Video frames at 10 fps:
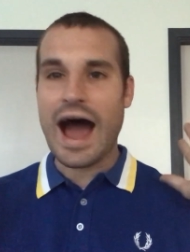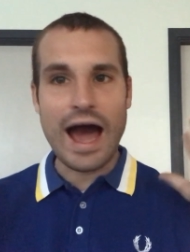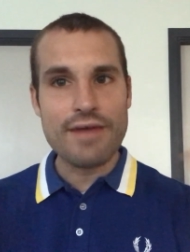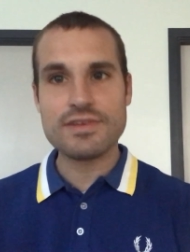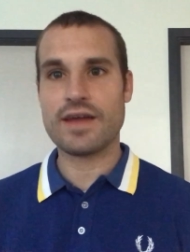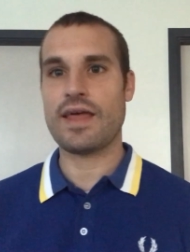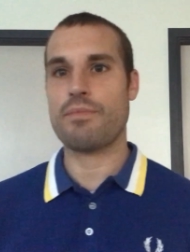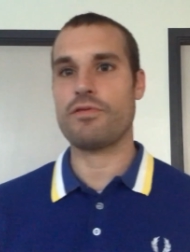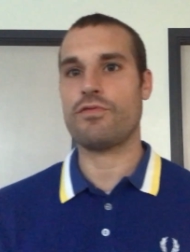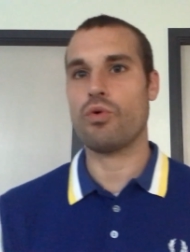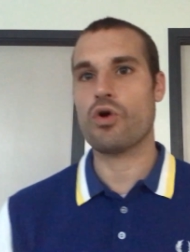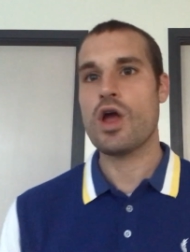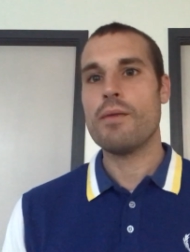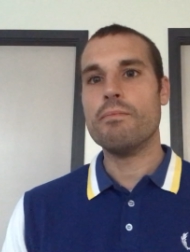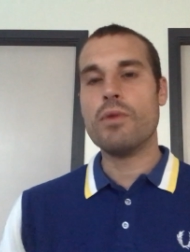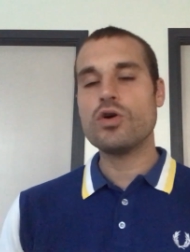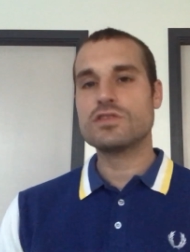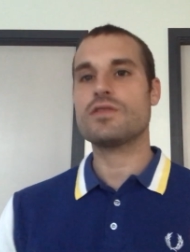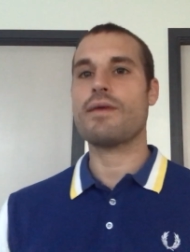I've done that before. Most of